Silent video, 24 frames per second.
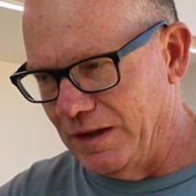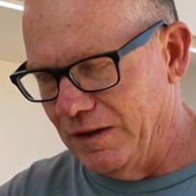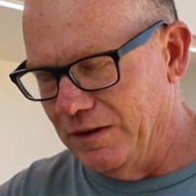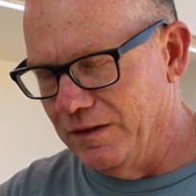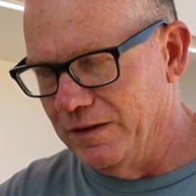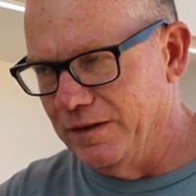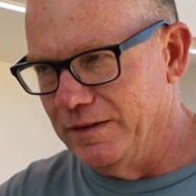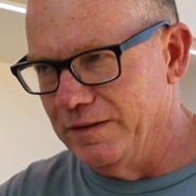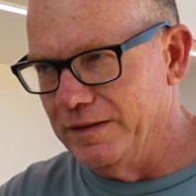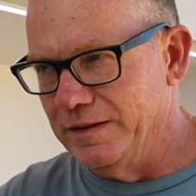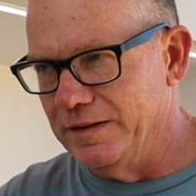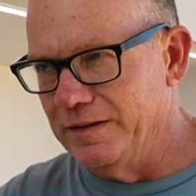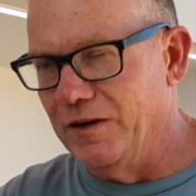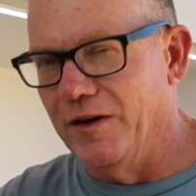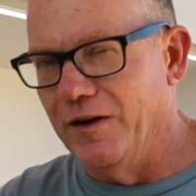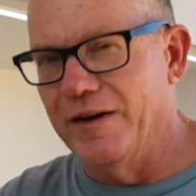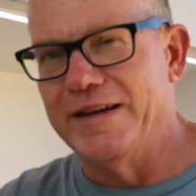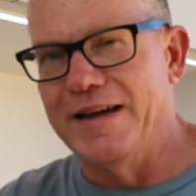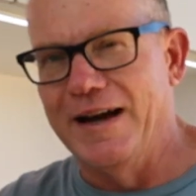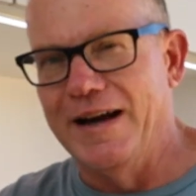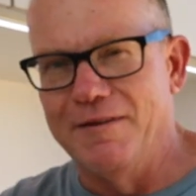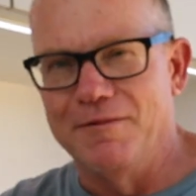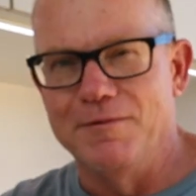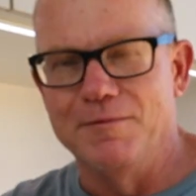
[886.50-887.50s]
I
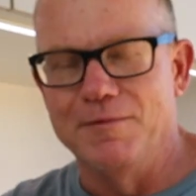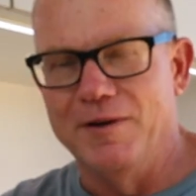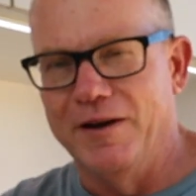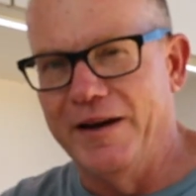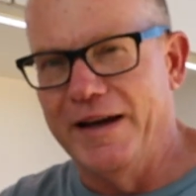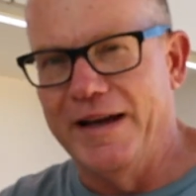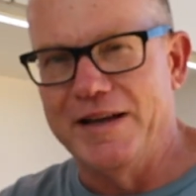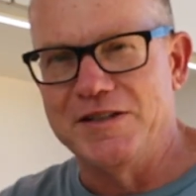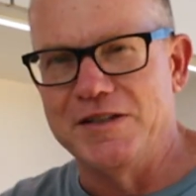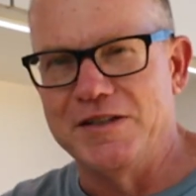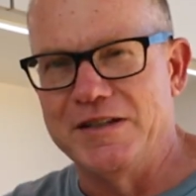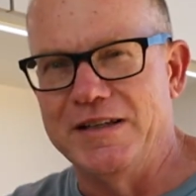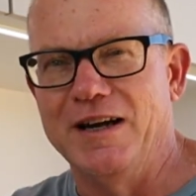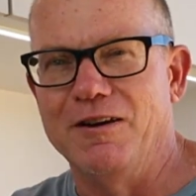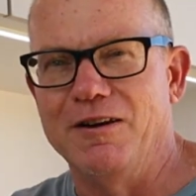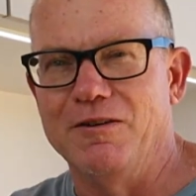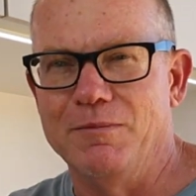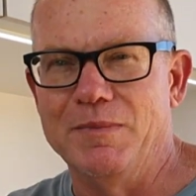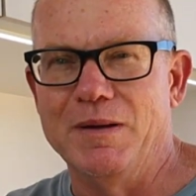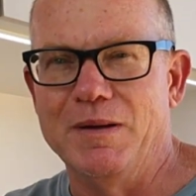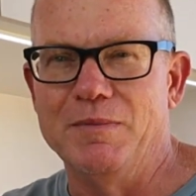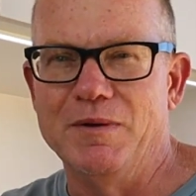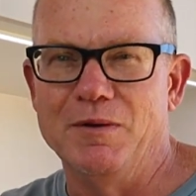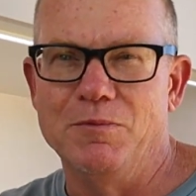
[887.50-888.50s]
actually can't
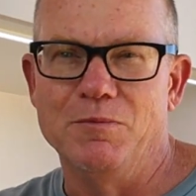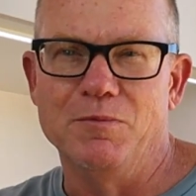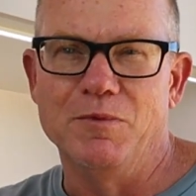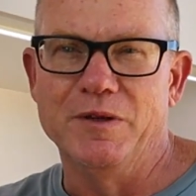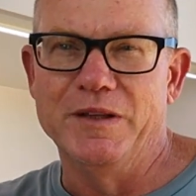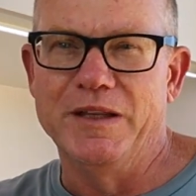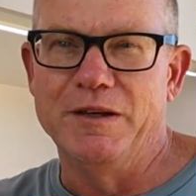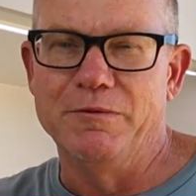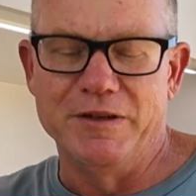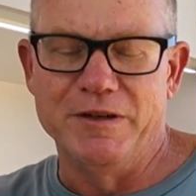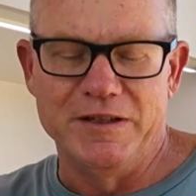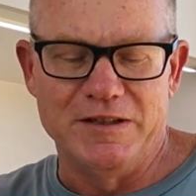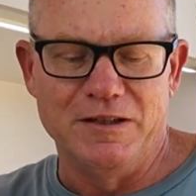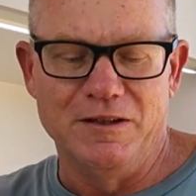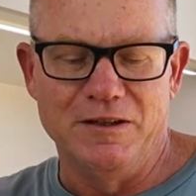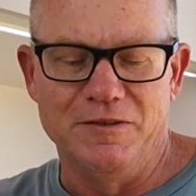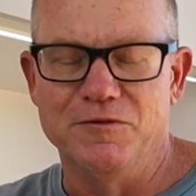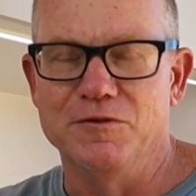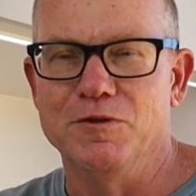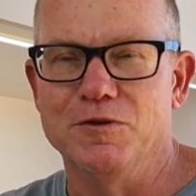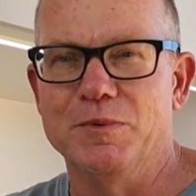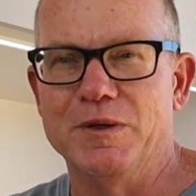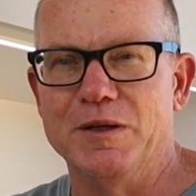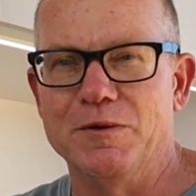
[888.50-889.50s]
remember what they retail
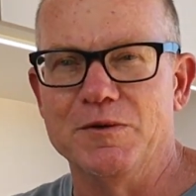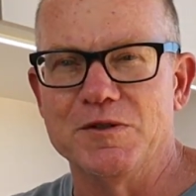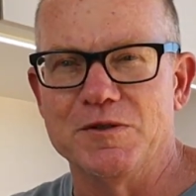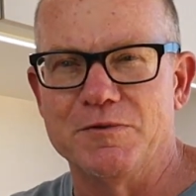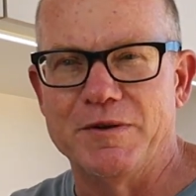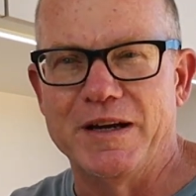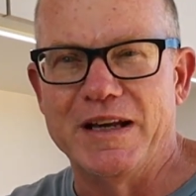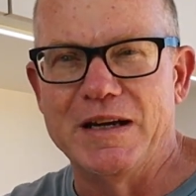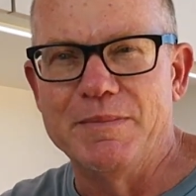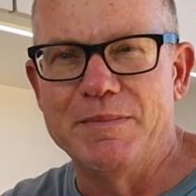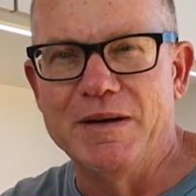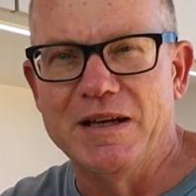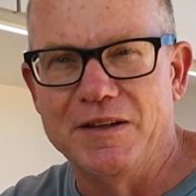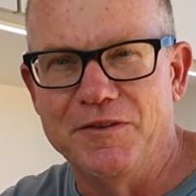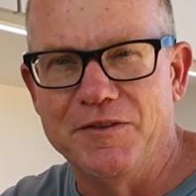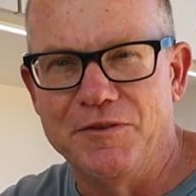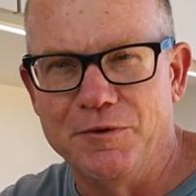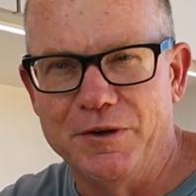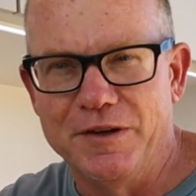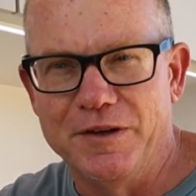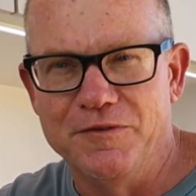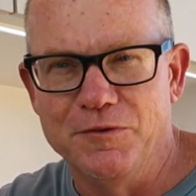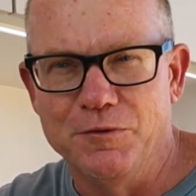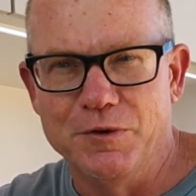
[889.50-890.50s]
for, but it was around about the
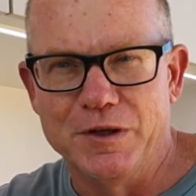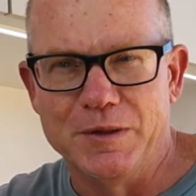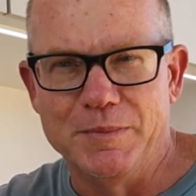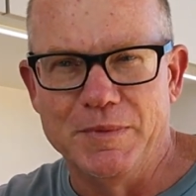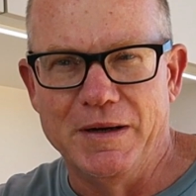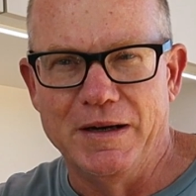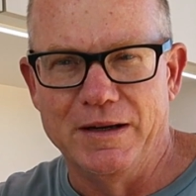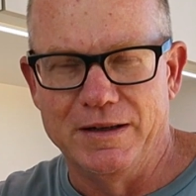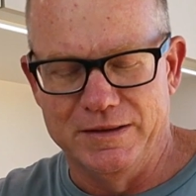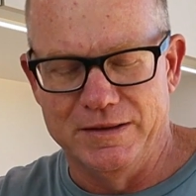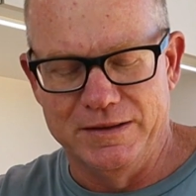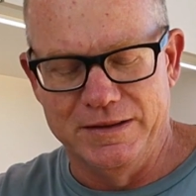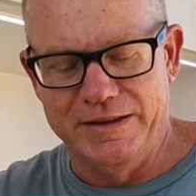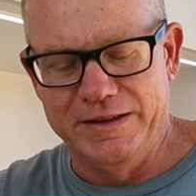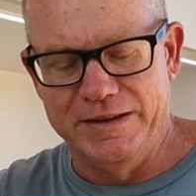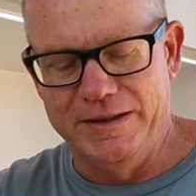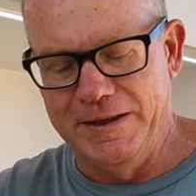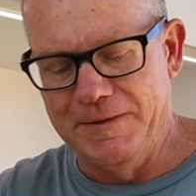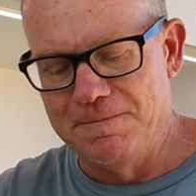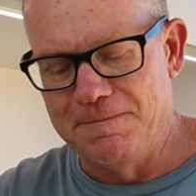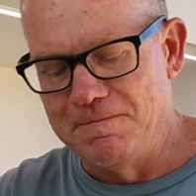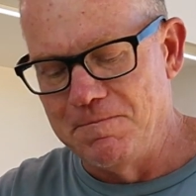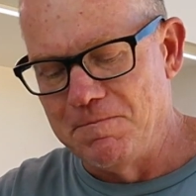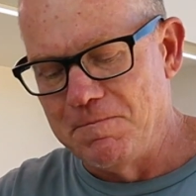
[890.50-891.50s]
$340 mark.
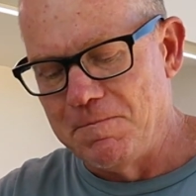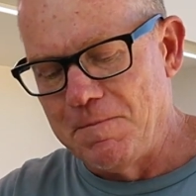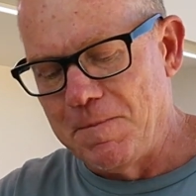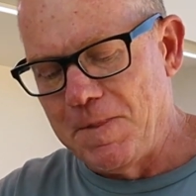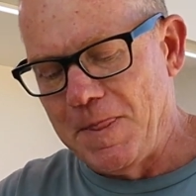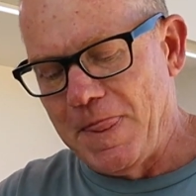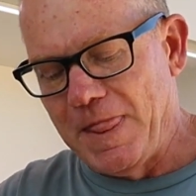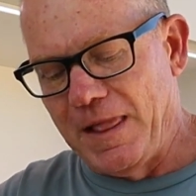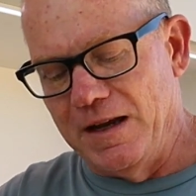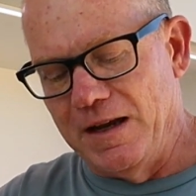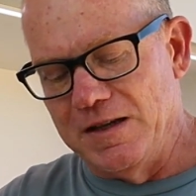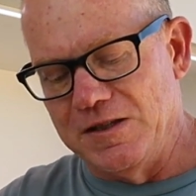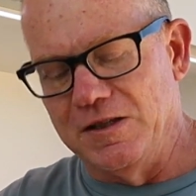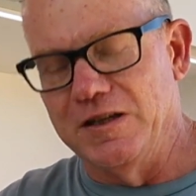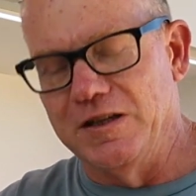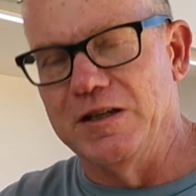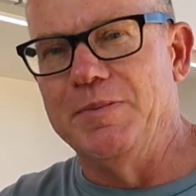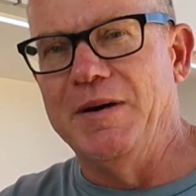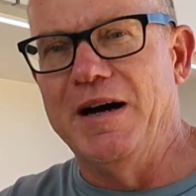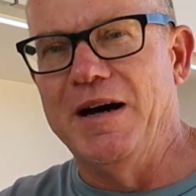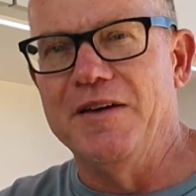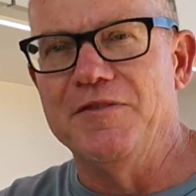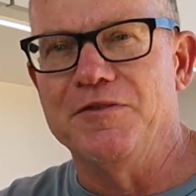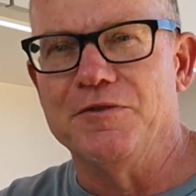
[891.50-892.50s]
Okay, so
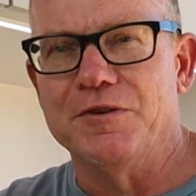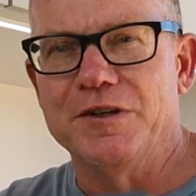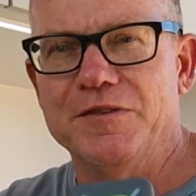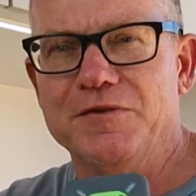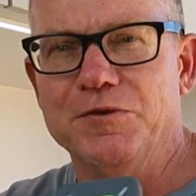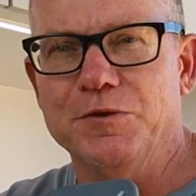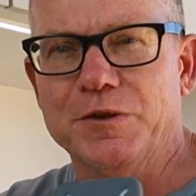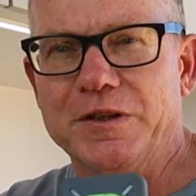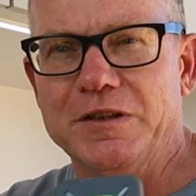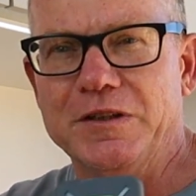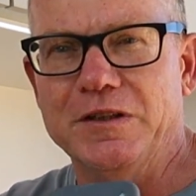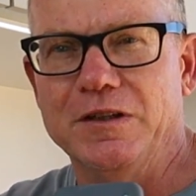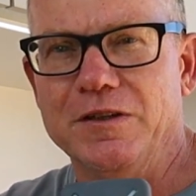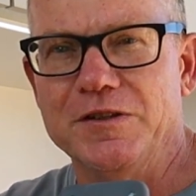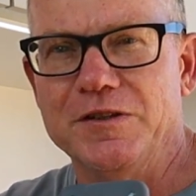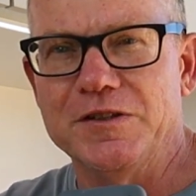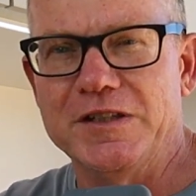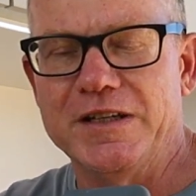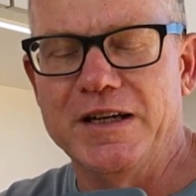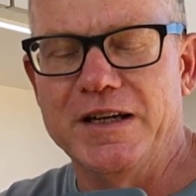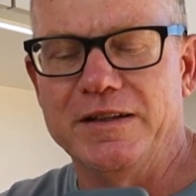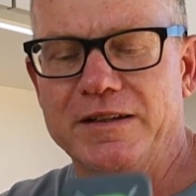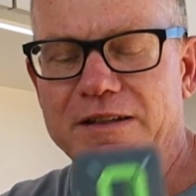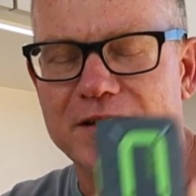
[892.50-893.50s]
you pay $340,
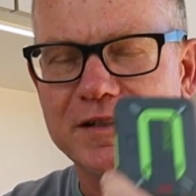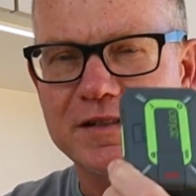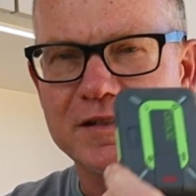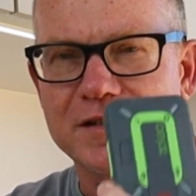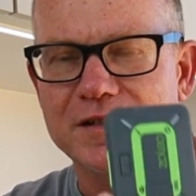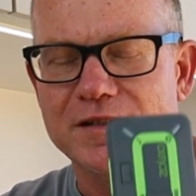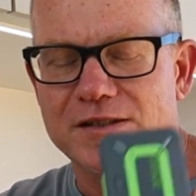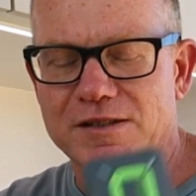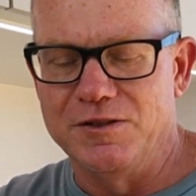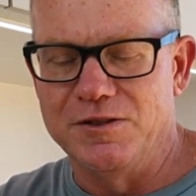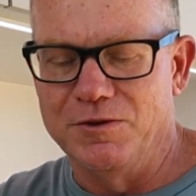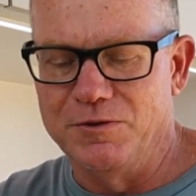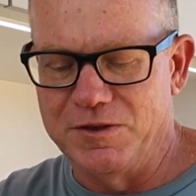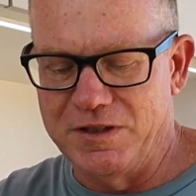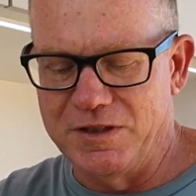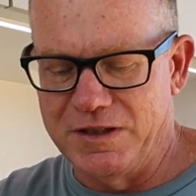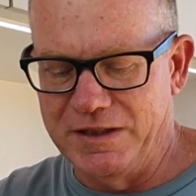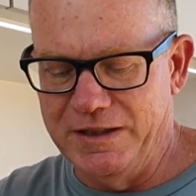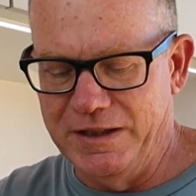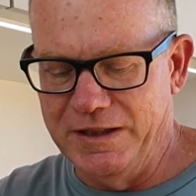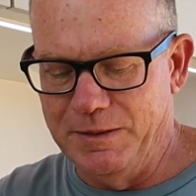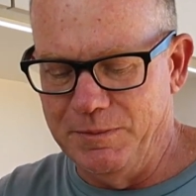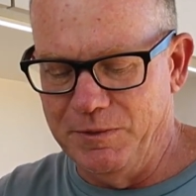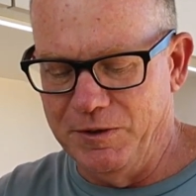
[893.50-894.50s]
you get this. This is yours
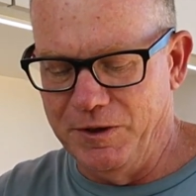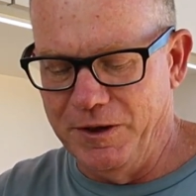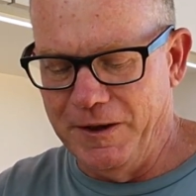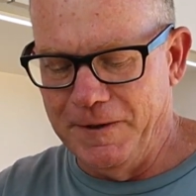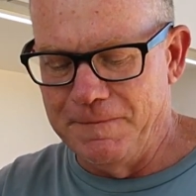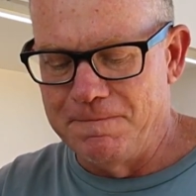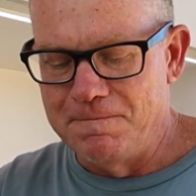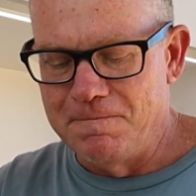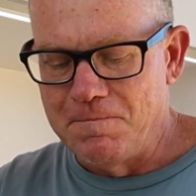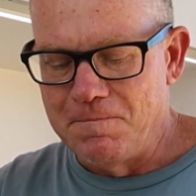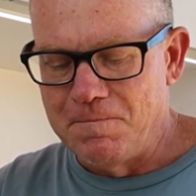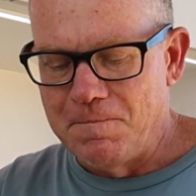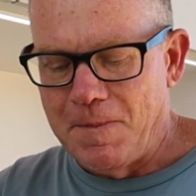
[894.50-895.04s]
to keep, right?